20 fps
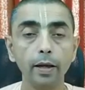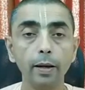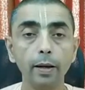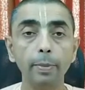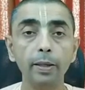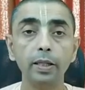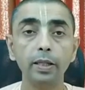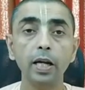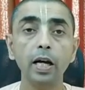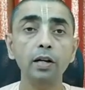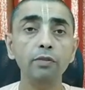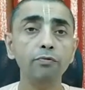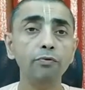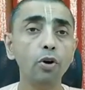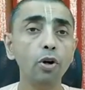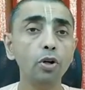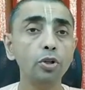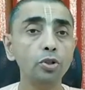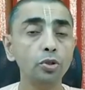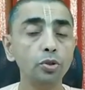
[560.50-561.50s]
But
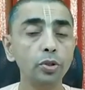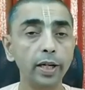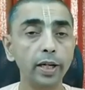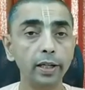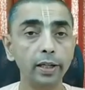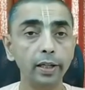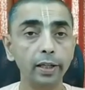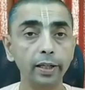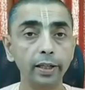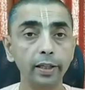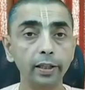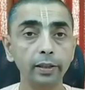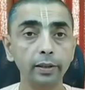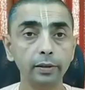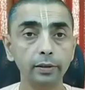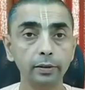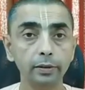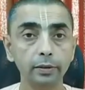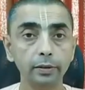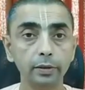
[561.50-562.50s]
unfortunately,
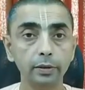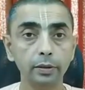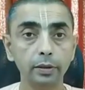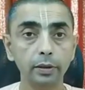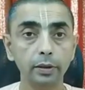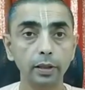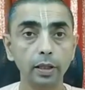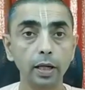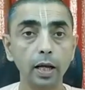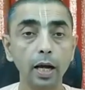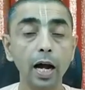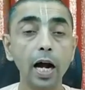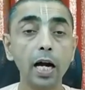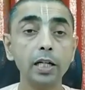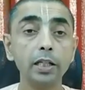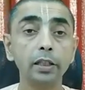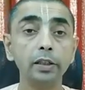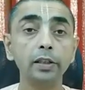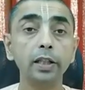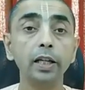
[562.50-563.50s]

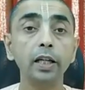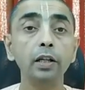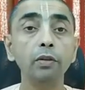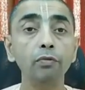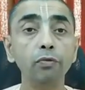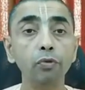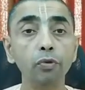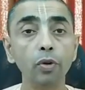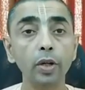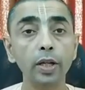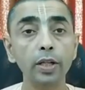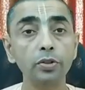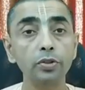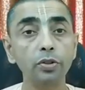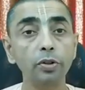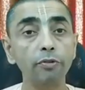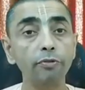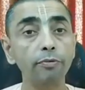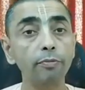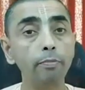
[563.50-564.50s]
under the influence
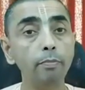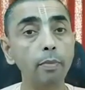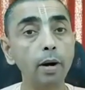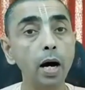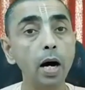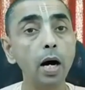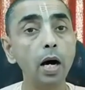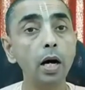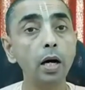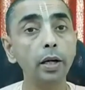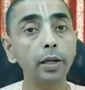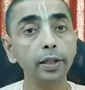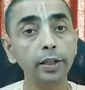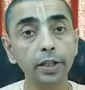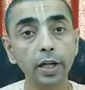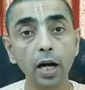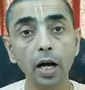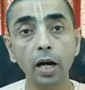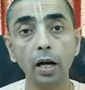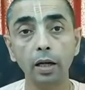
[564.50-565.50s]
of
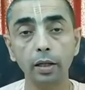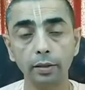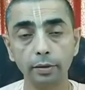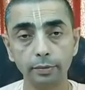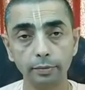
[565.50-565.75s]
Maya,